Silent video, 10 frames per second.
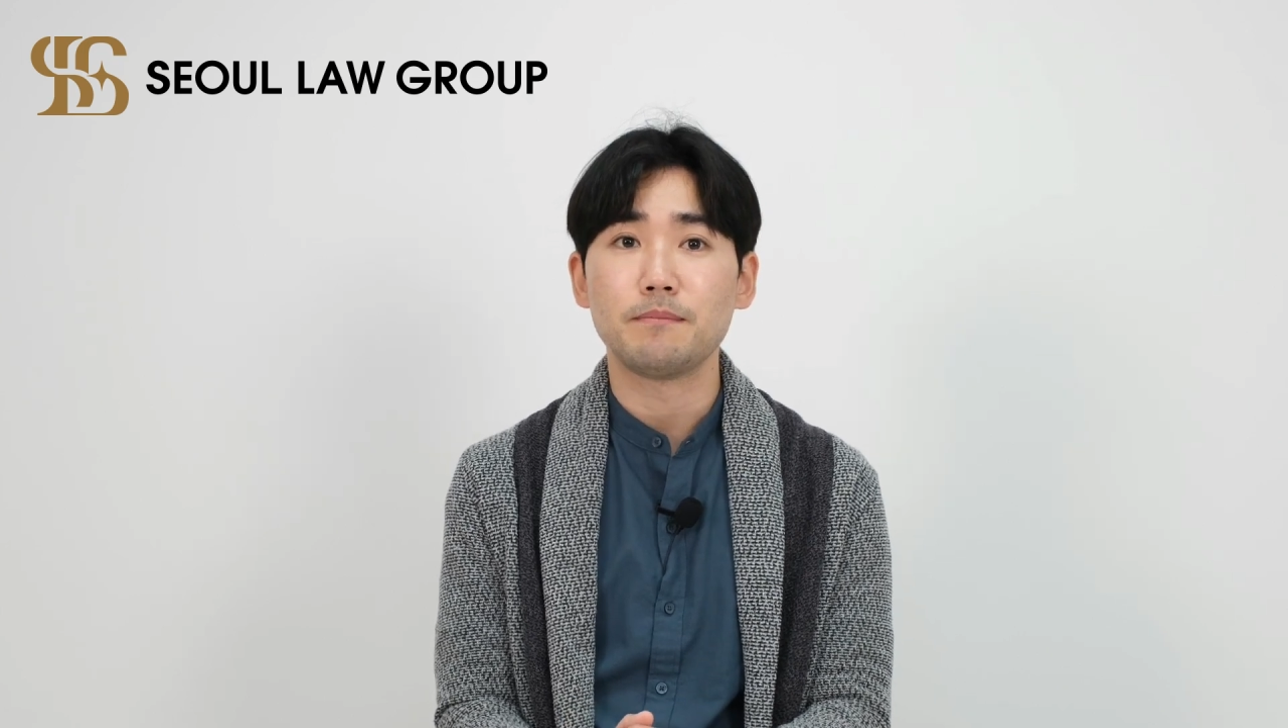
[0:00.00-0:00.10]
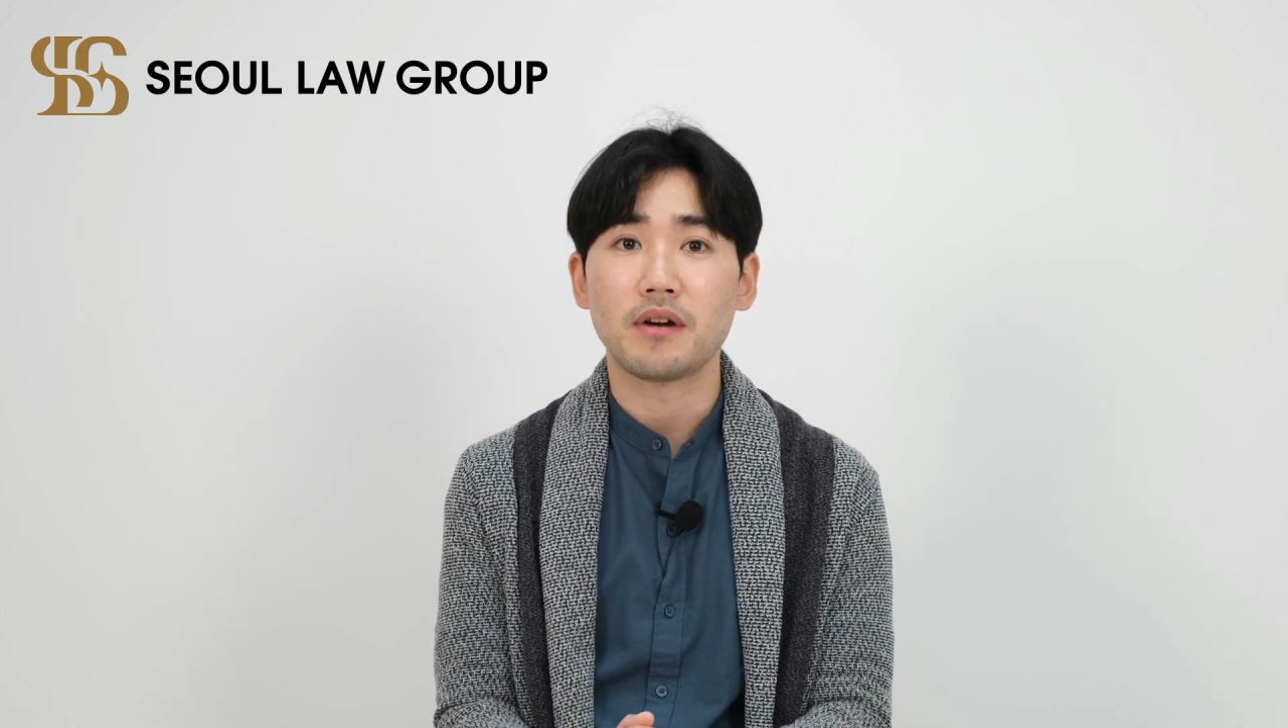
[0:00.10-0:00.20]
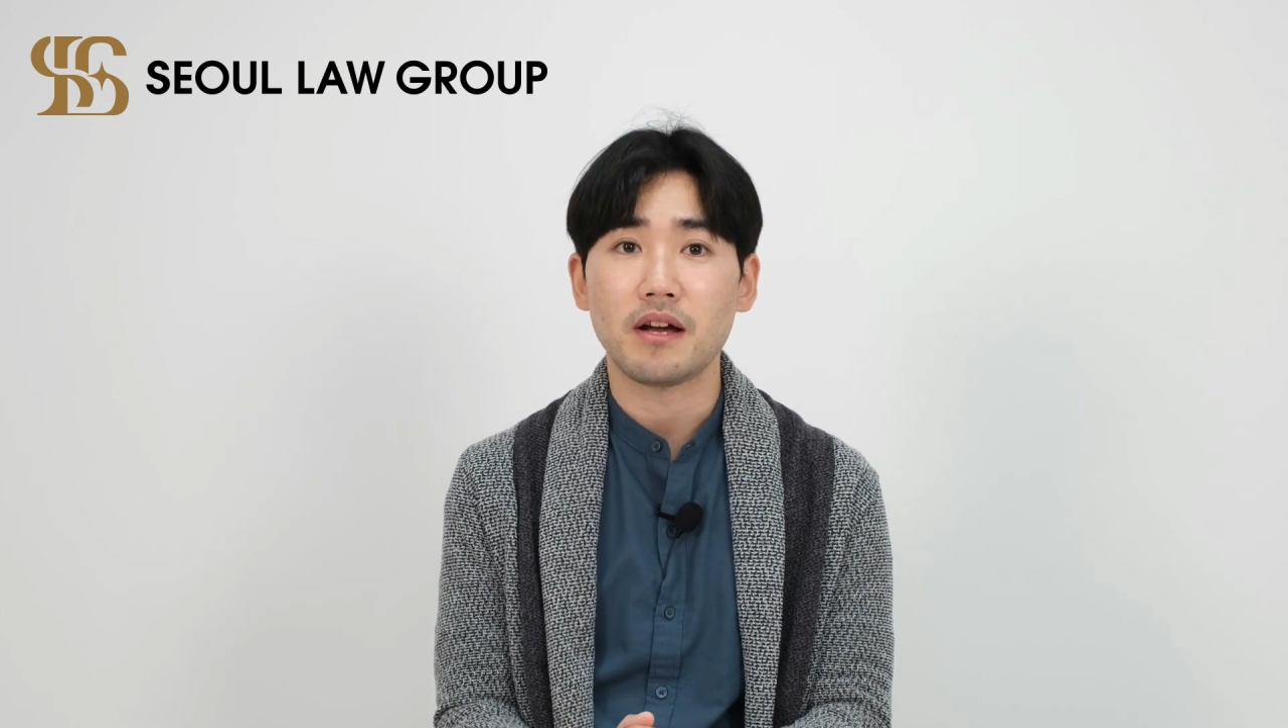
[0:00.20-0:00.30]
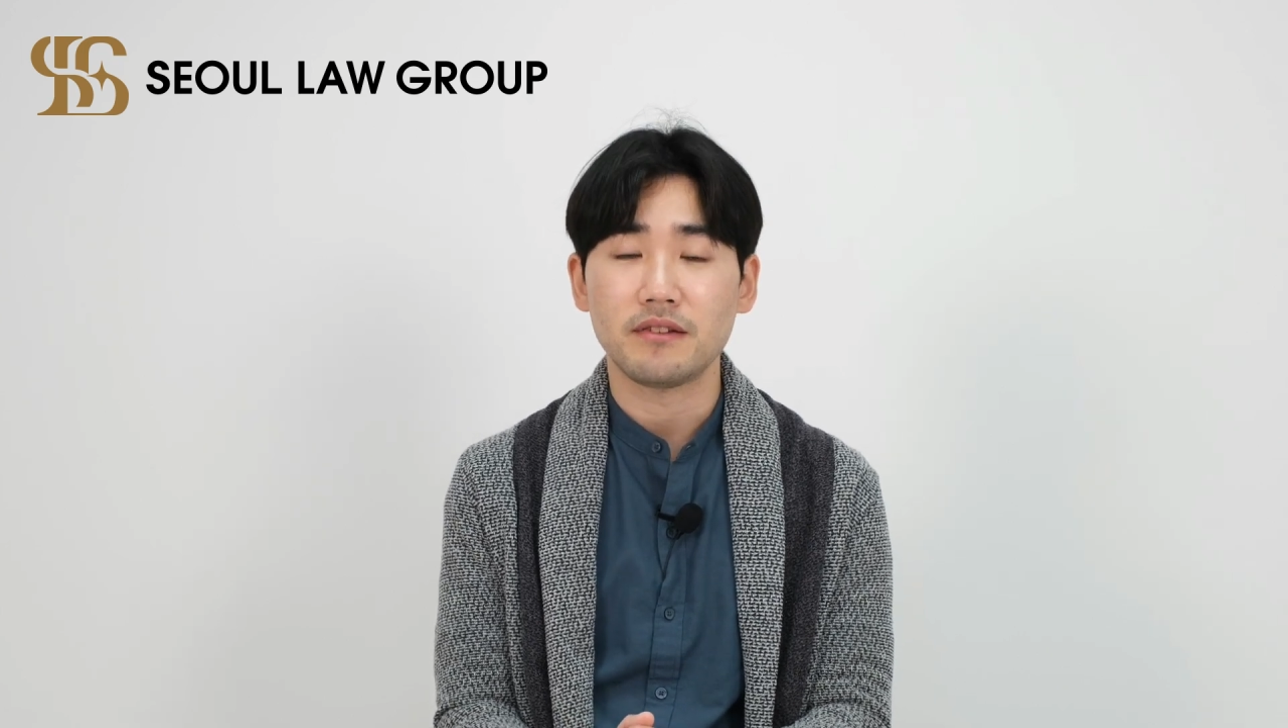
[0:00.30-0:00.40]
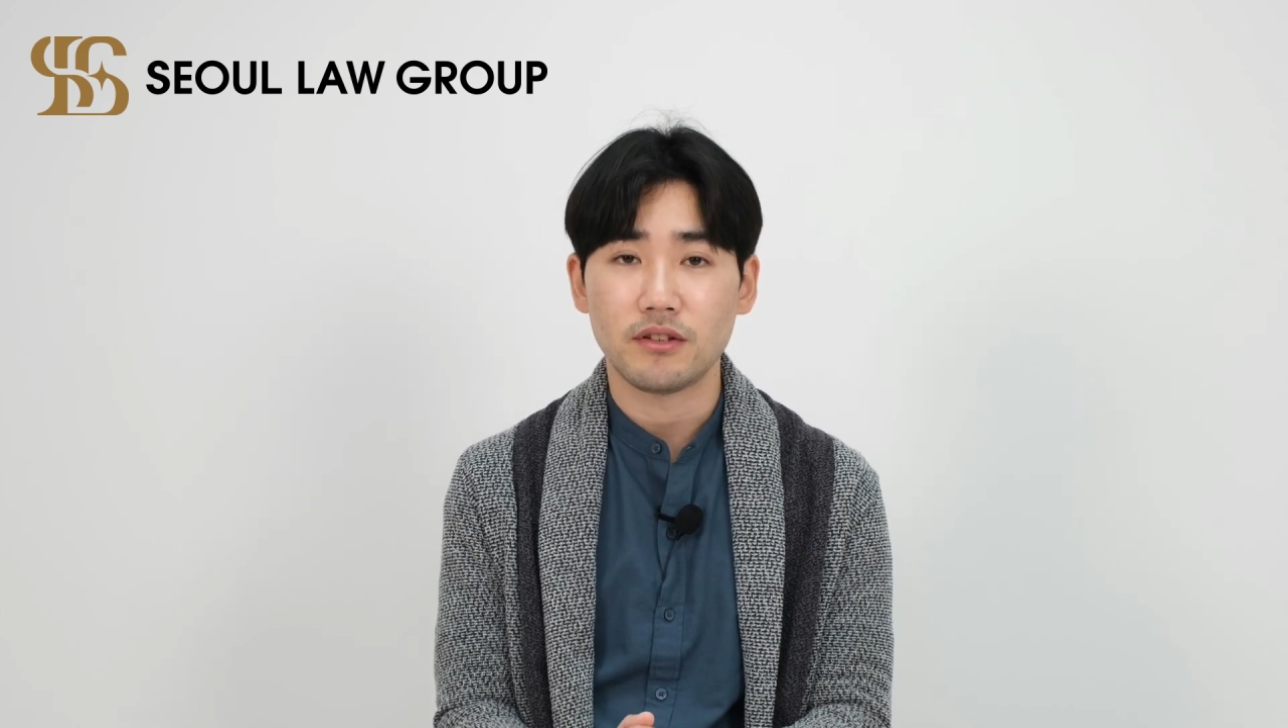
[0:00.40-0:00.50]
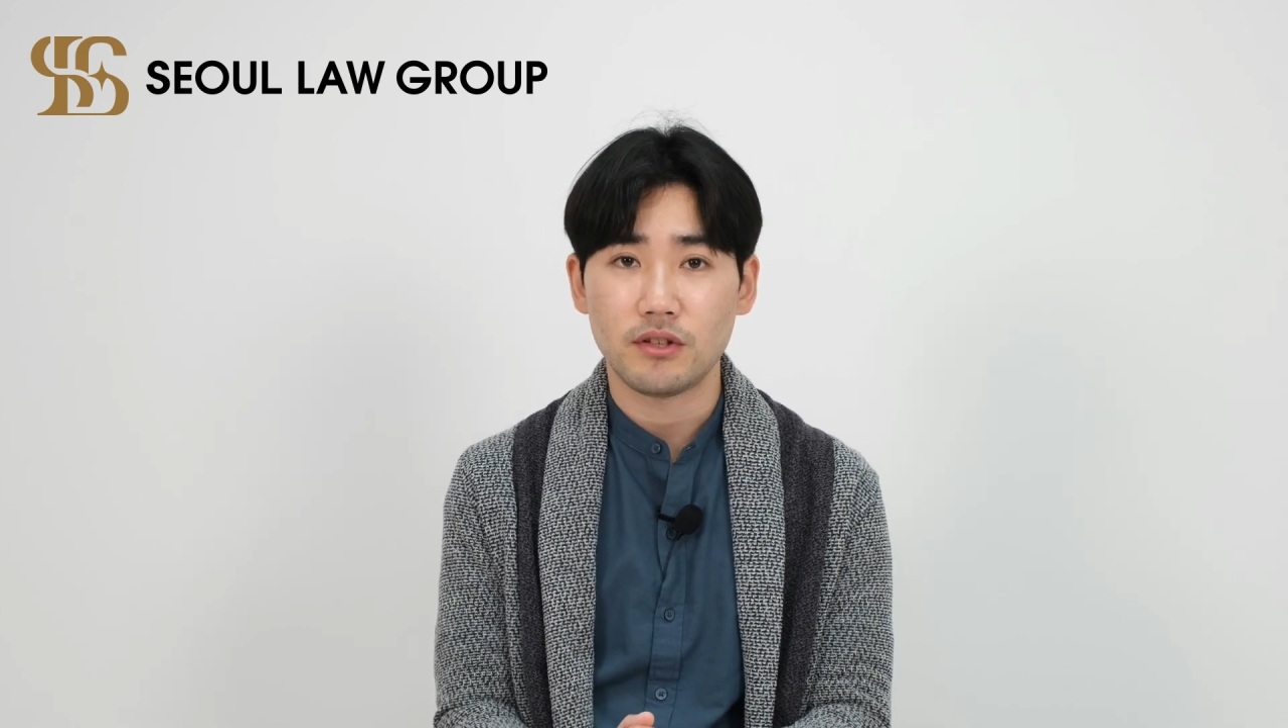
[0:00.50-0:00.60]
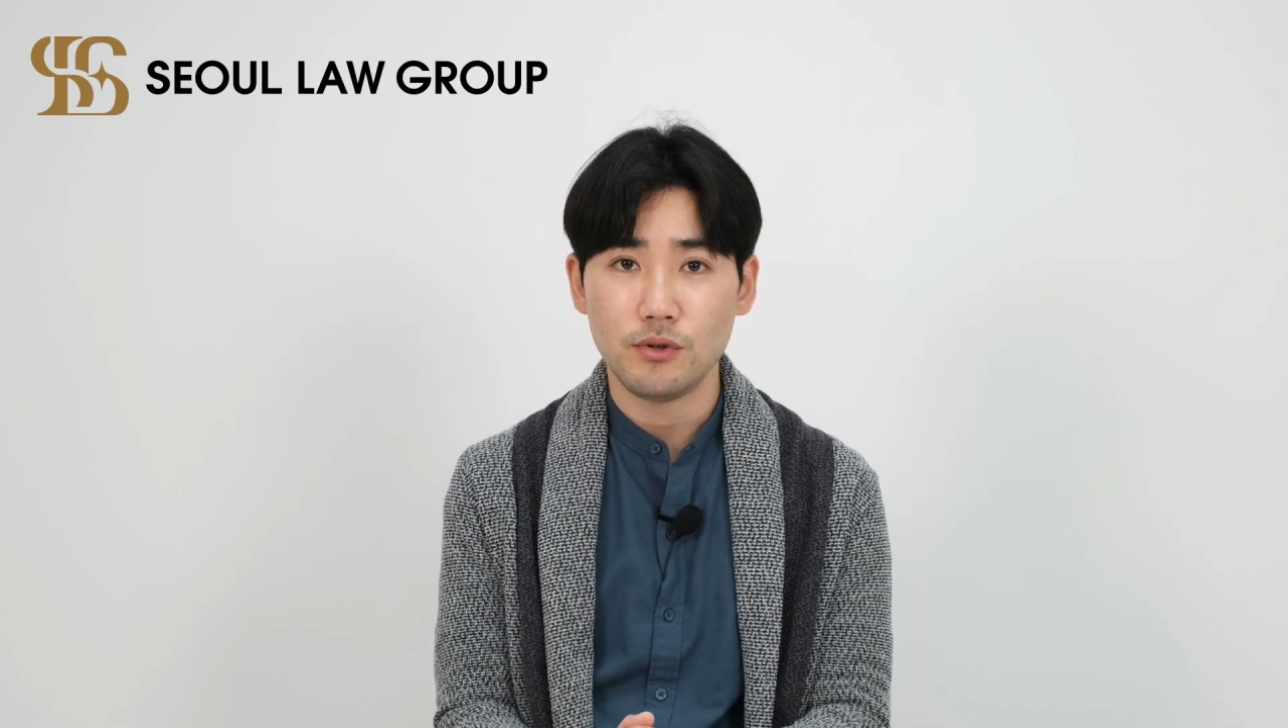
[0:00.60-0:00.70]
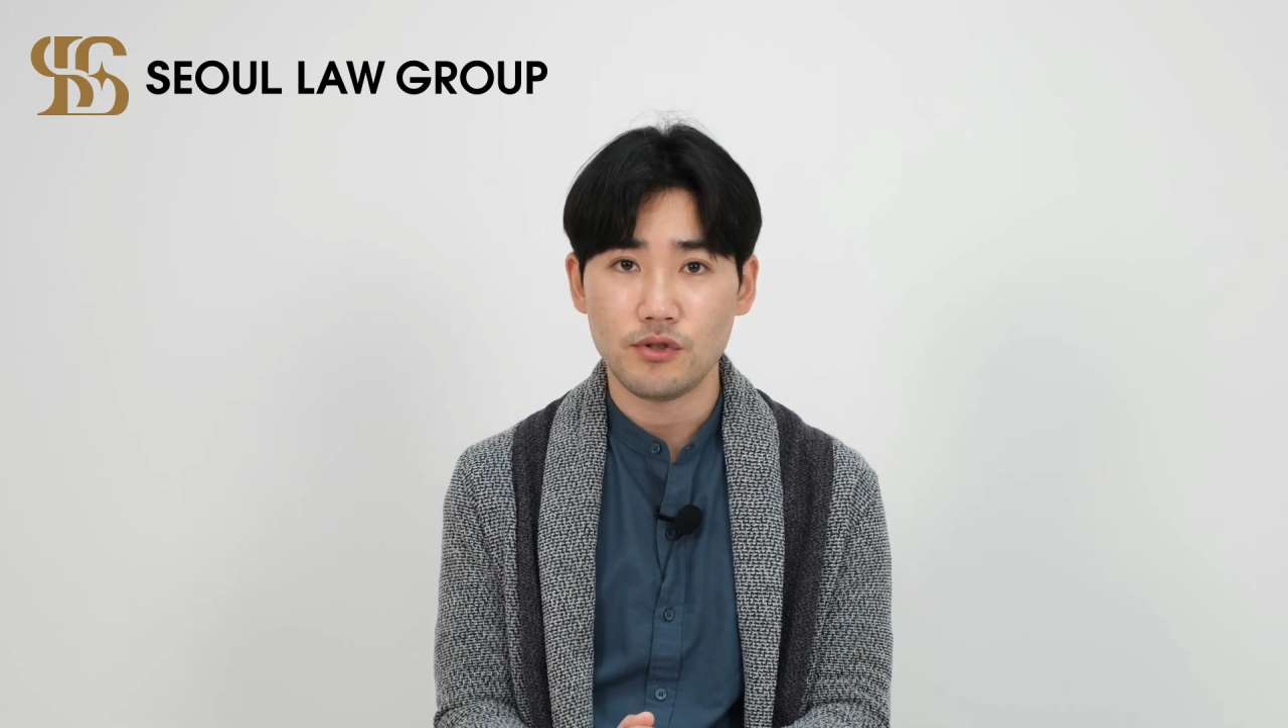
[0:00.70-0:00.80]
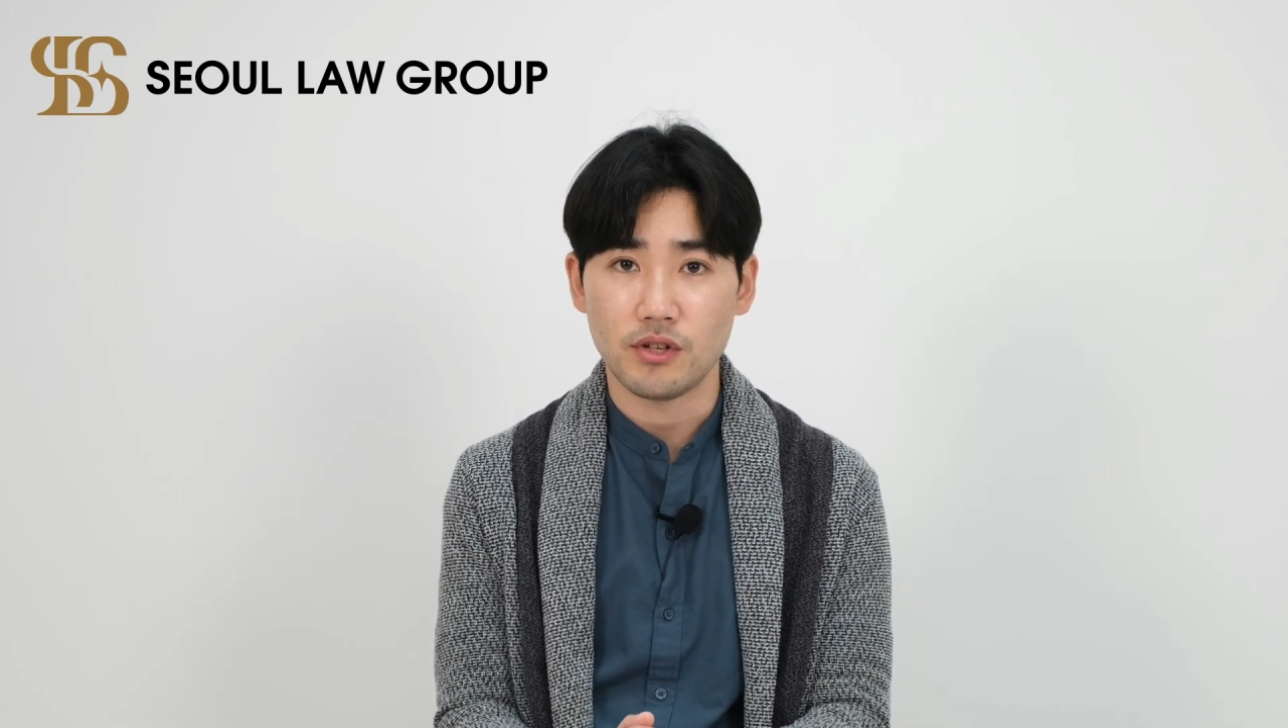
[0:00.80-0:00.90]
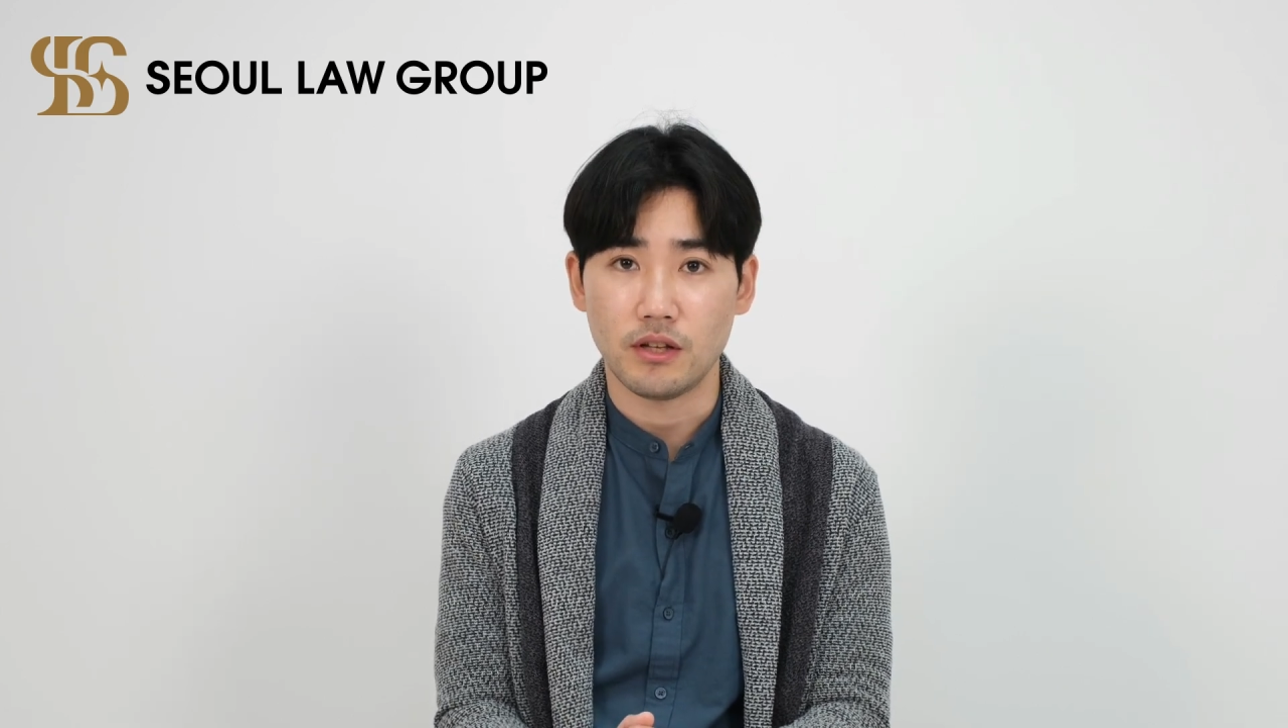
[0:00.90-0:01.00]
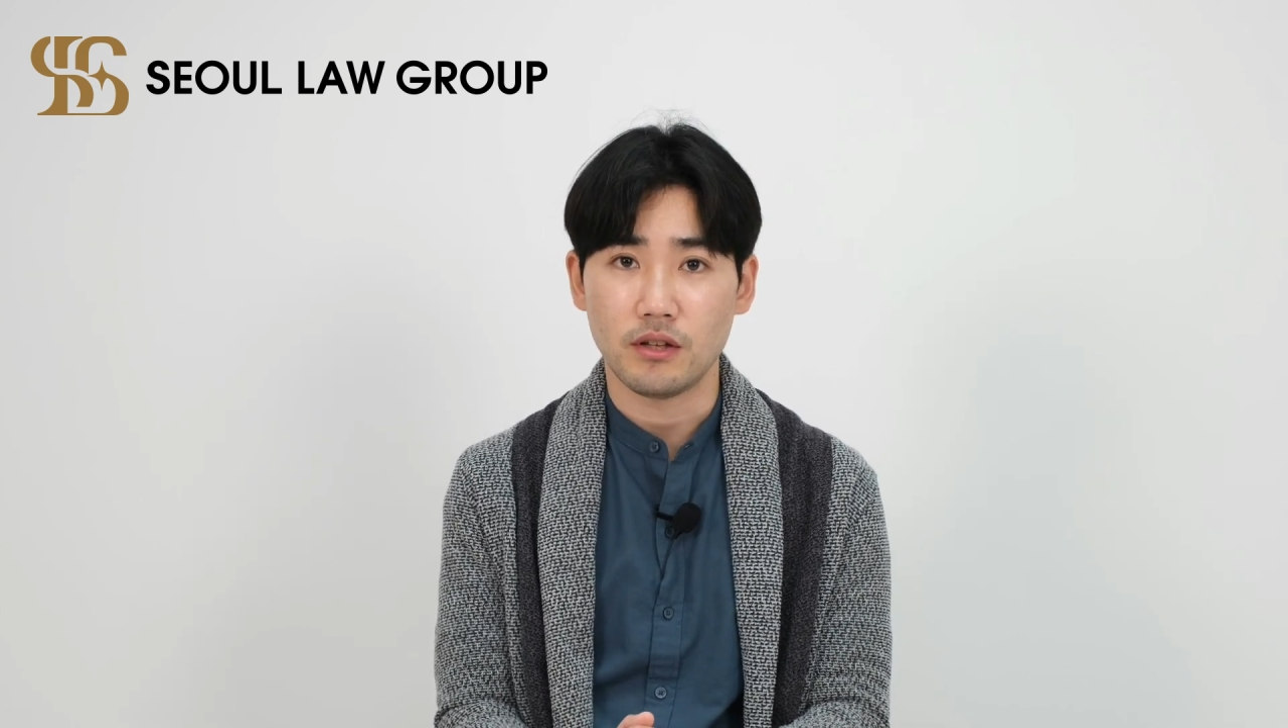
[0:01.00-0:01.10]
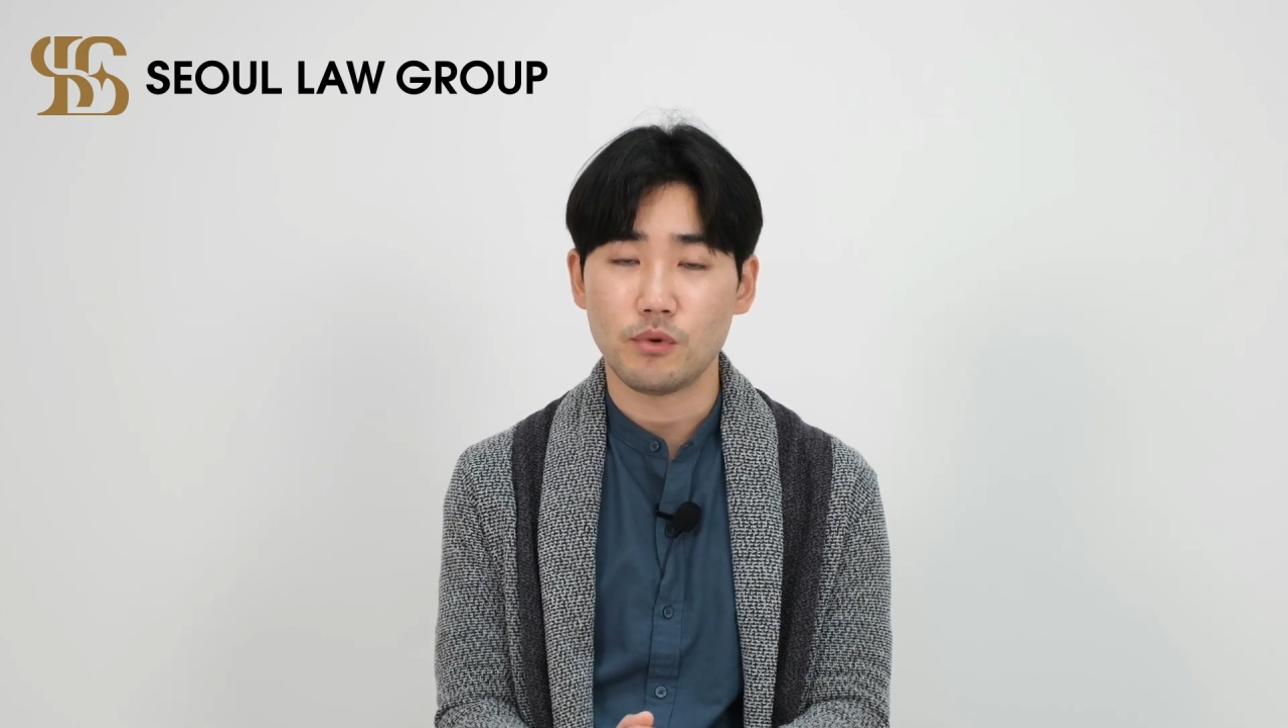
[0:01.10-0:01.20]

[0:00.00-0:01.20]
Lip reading: prosecution,